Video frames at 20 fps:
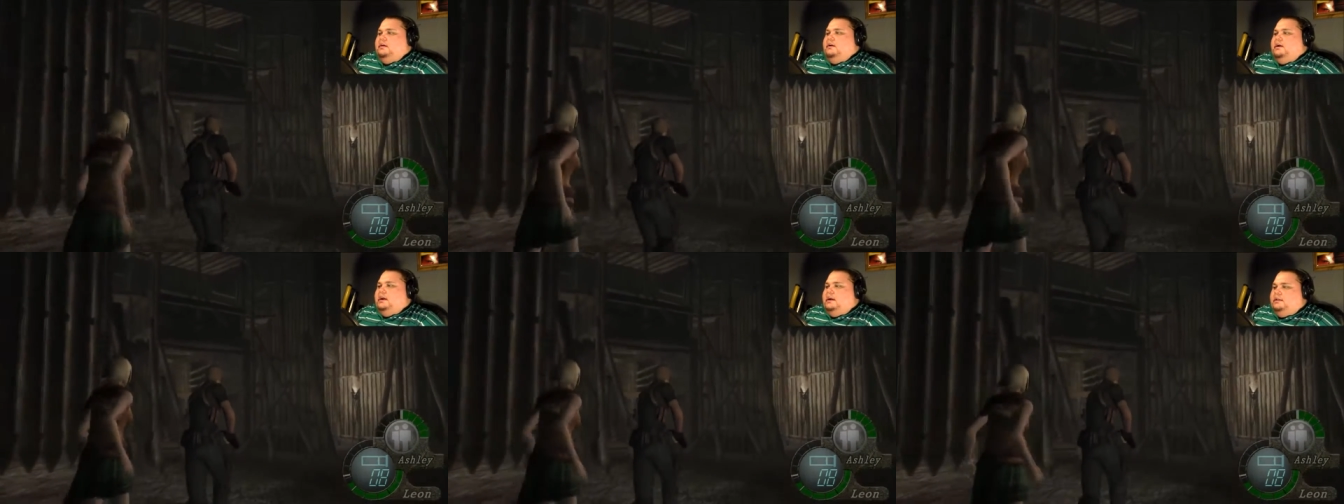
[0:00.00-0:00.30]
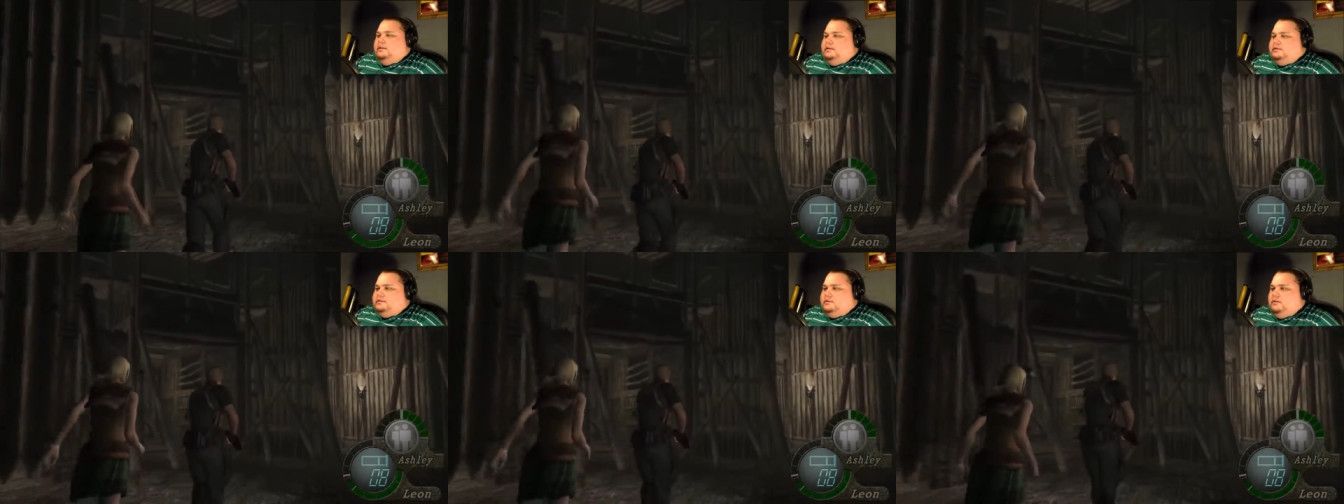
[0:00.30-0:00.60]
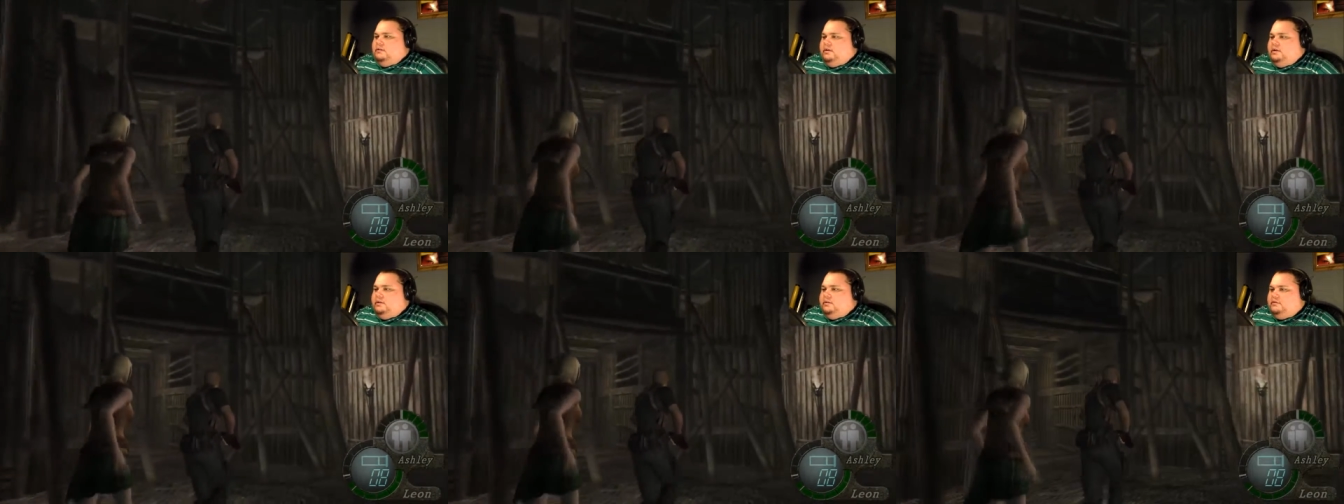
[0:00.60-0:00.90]
Alright, let's
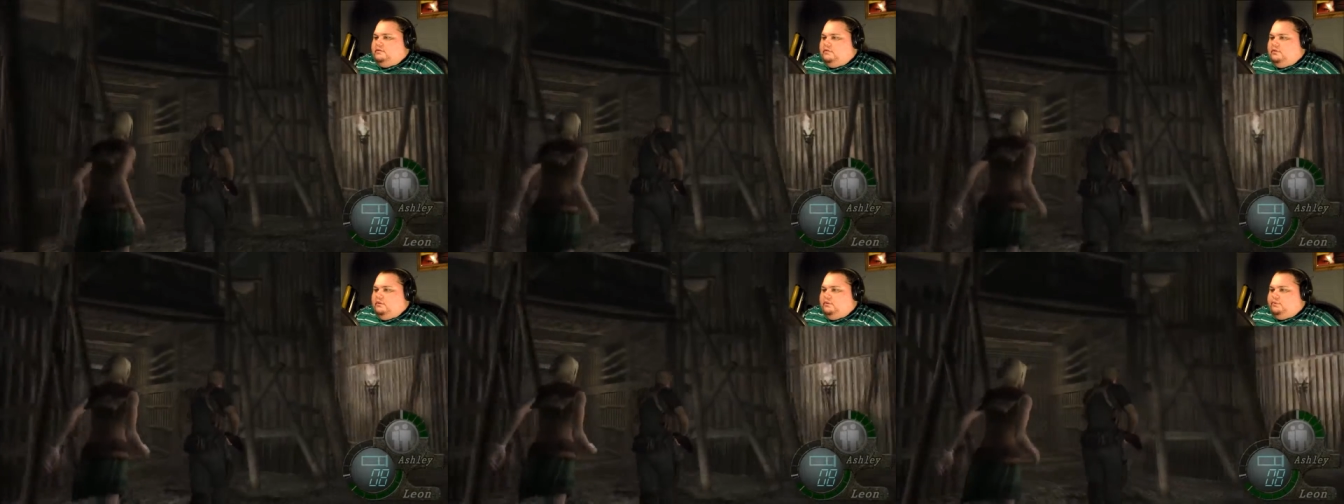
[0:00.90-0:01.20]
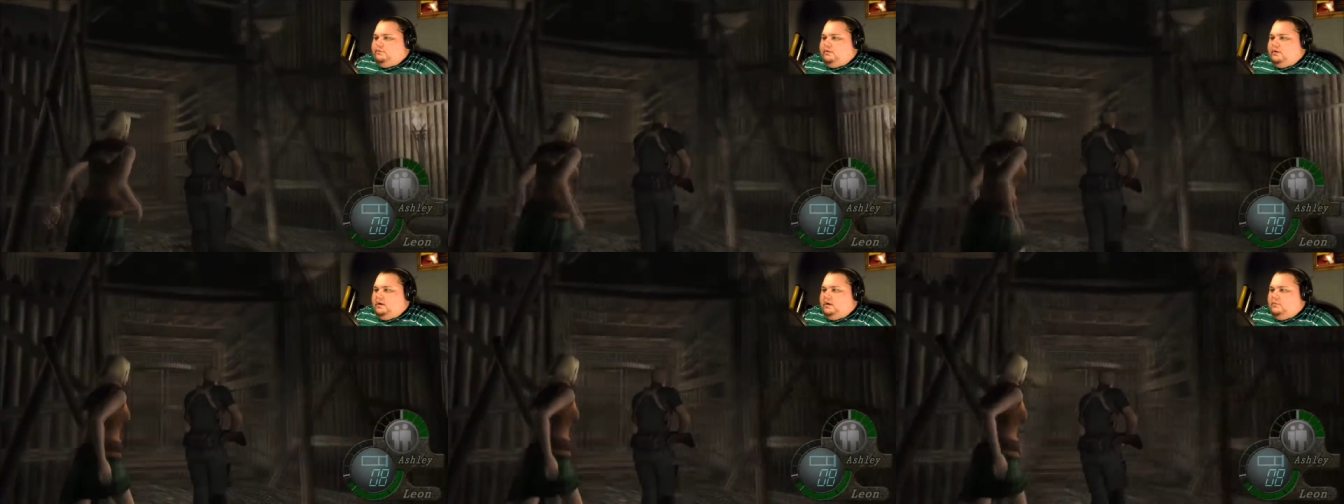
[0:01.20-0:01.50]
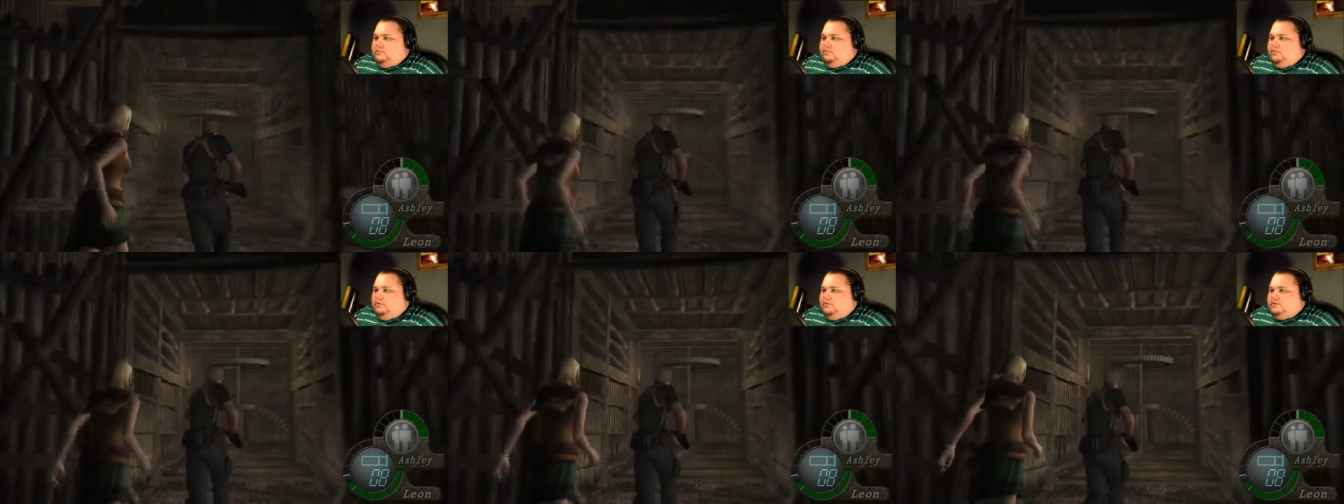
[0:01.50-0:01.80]
go ahead and go through here
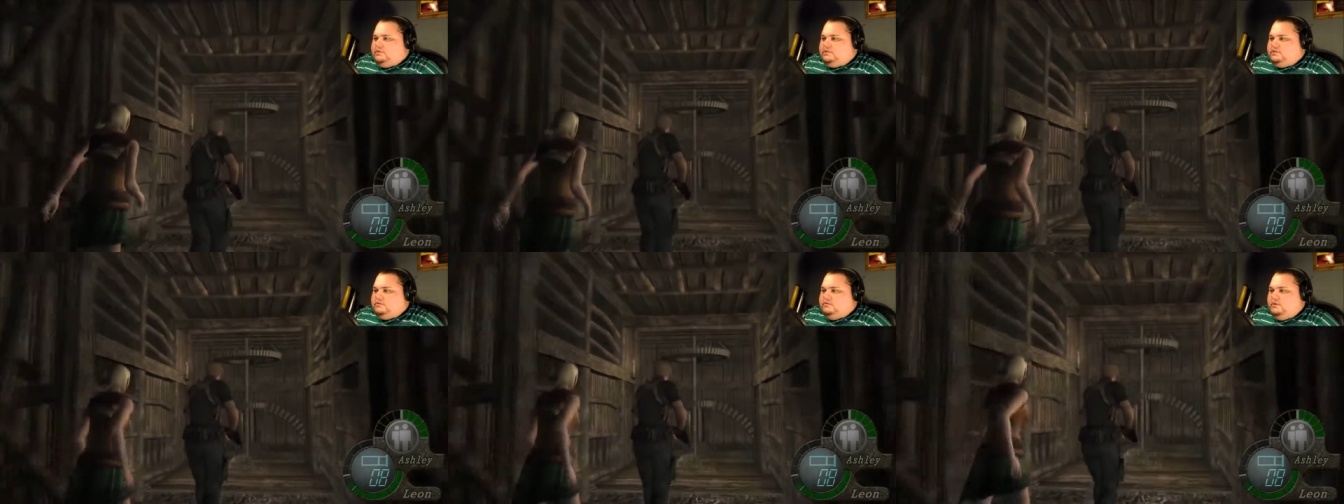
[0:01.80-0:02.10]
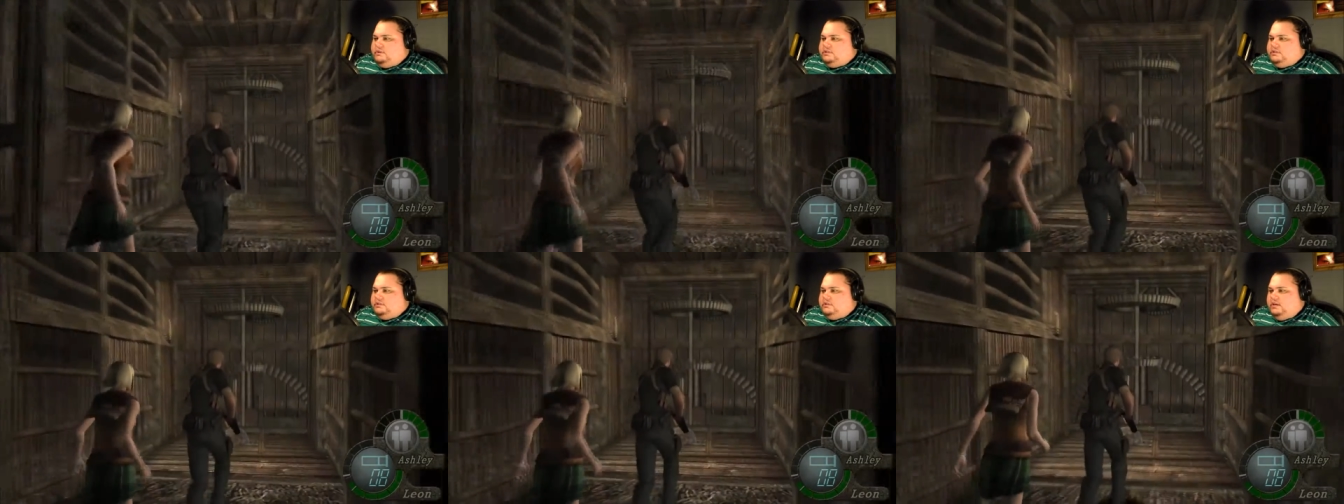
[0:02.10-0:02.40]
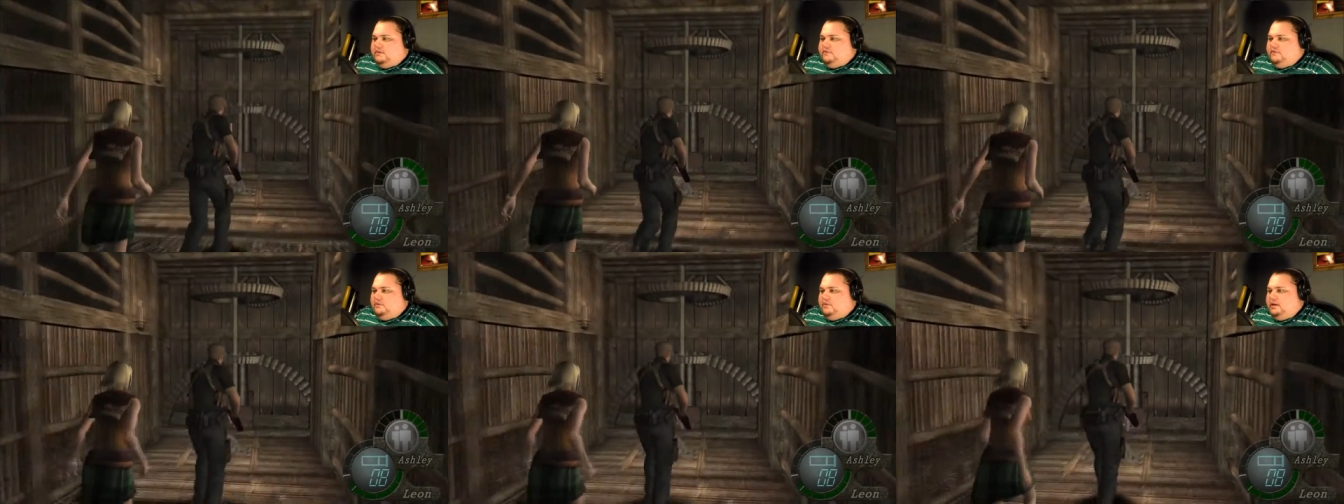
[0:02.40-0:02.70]
and pull this switch,
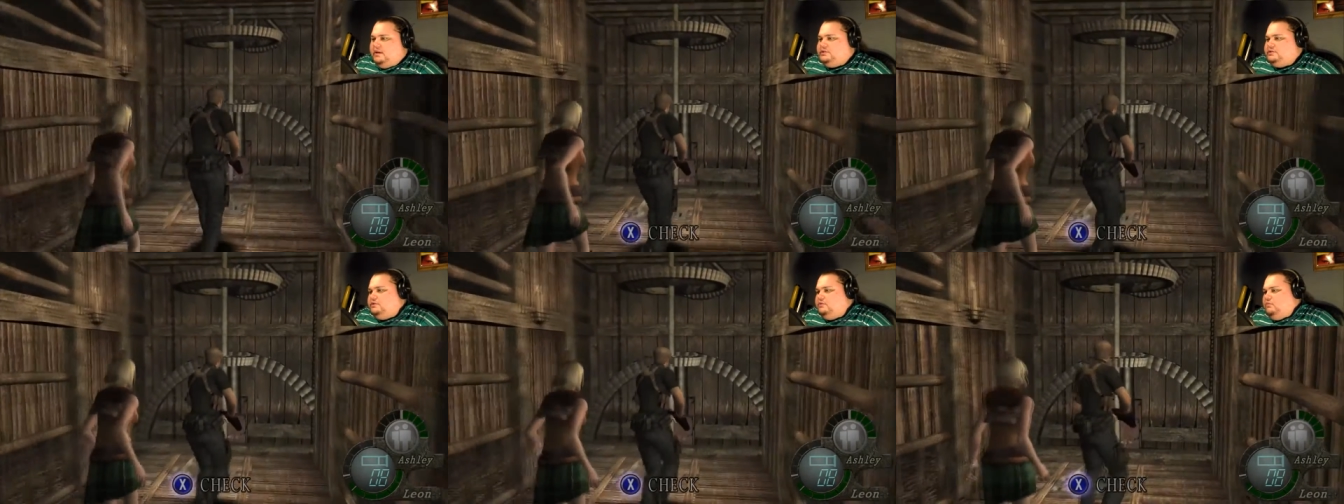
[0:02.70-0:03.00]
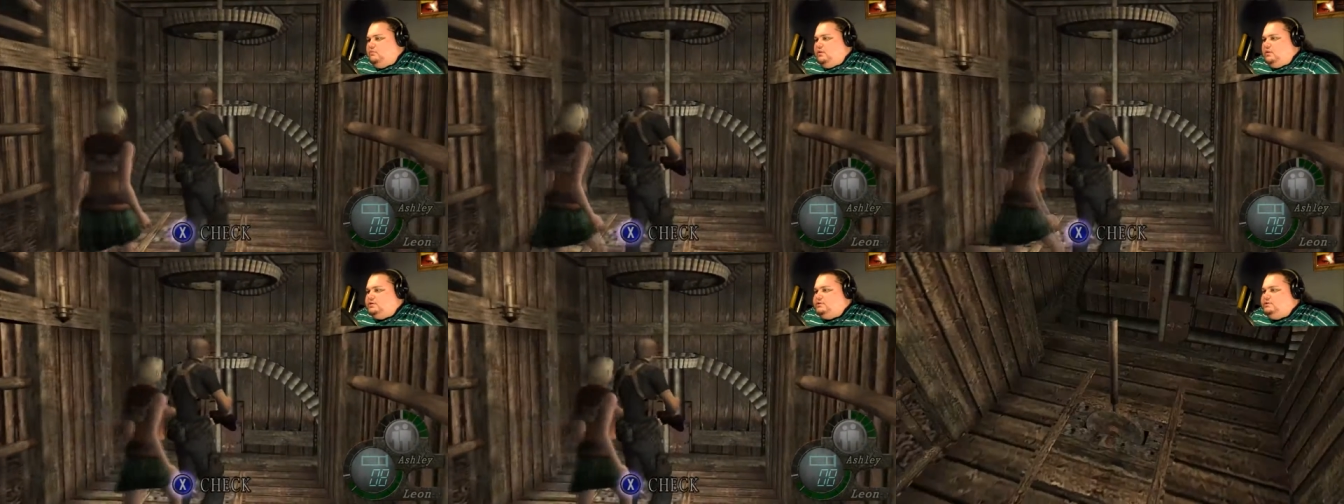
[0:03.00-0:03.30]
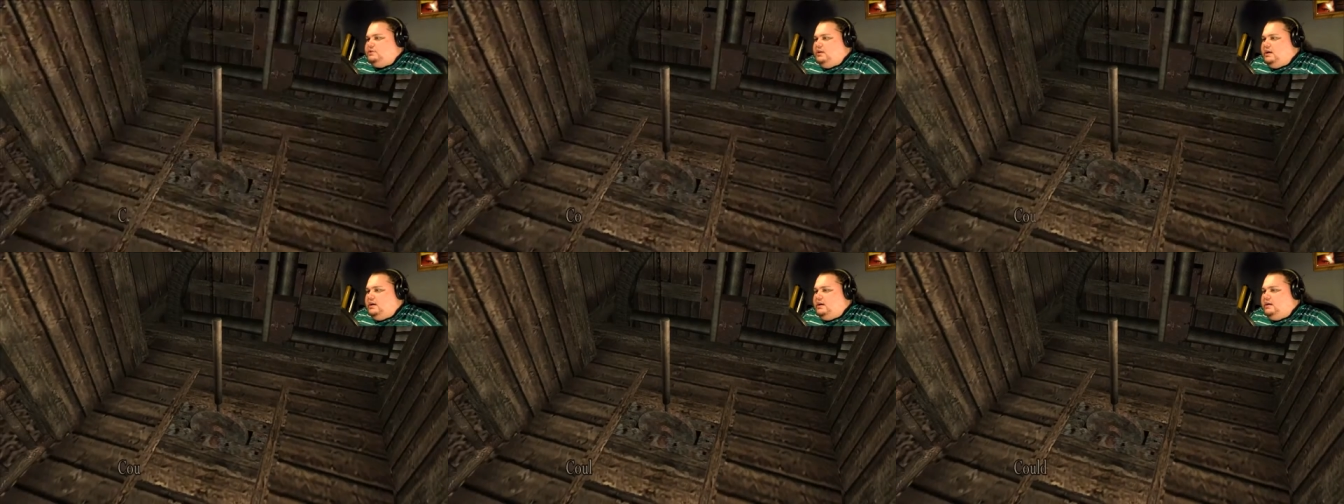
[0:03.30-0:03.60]
see if it'll actually work.
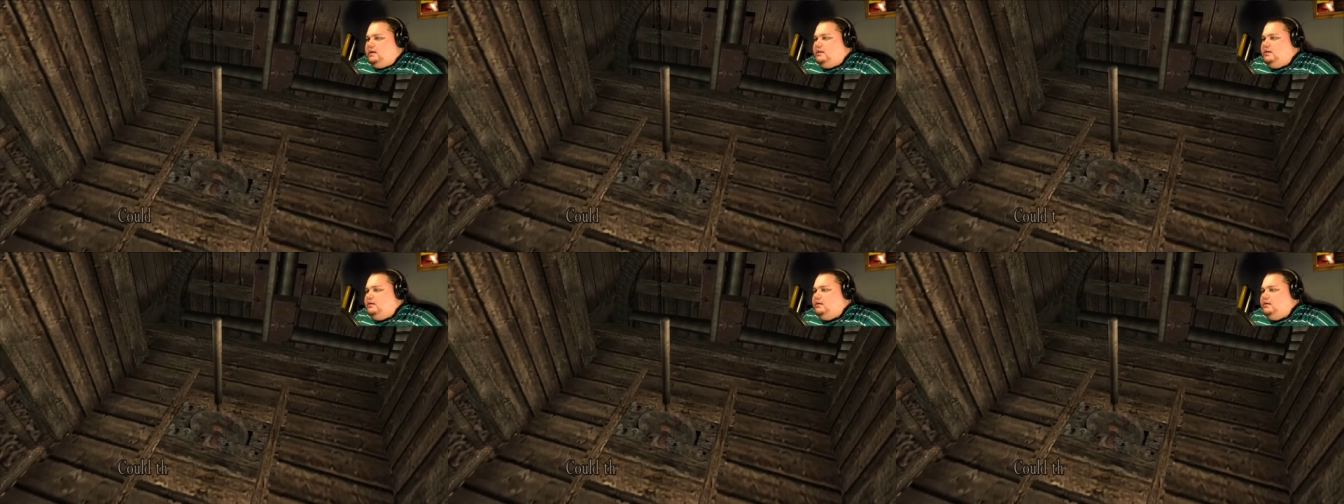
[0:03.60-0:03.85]
Check.